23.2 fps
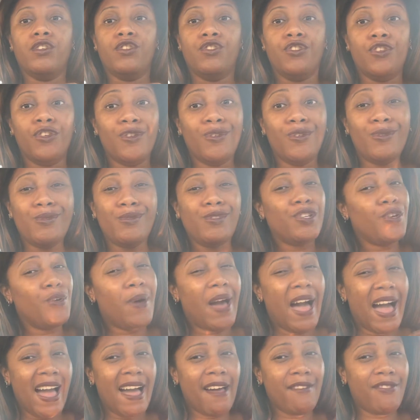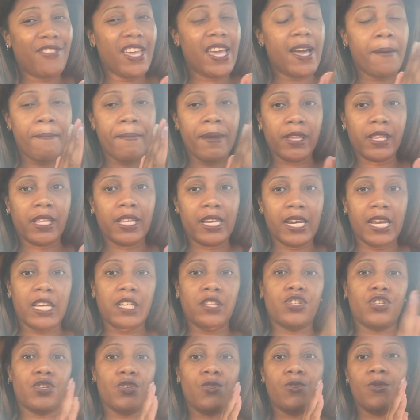You do have the ability
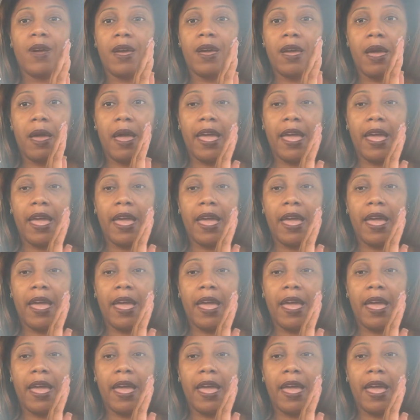to